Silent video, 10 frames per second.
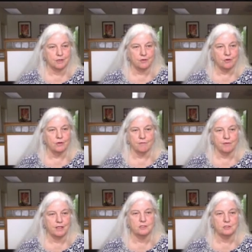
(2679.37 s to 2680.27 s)
they're going on
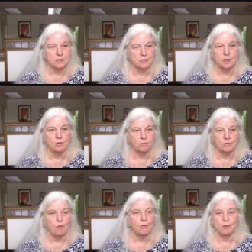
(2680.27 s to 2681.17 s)
vacation and they
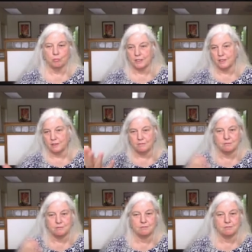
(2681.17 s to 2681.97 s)
don't want to bleed,